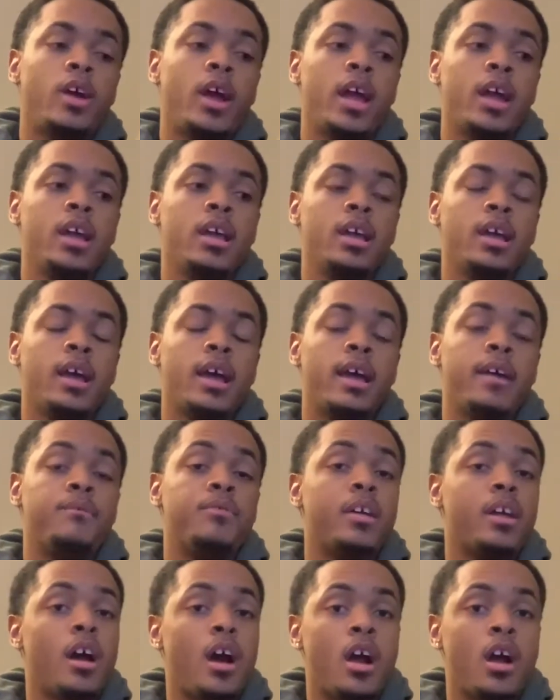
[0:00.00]
if
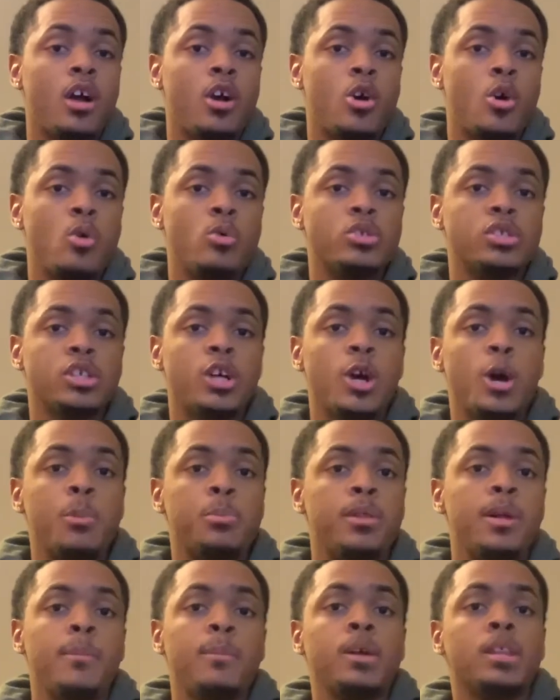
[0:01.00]
they are a coach, help
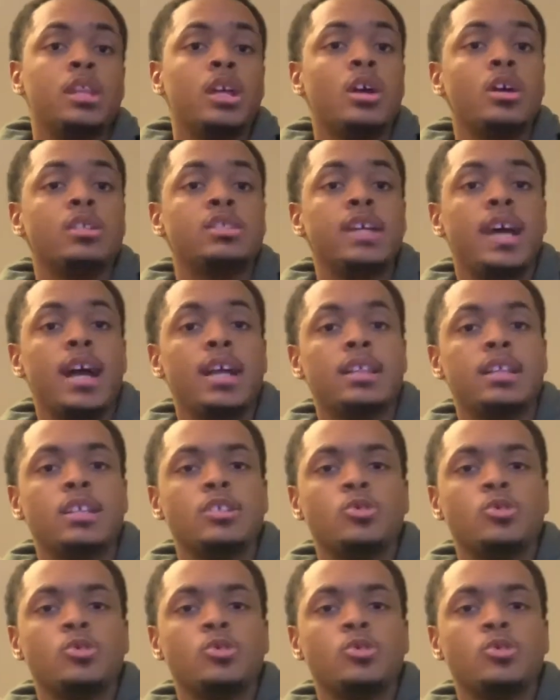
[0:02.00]
them with their tactics,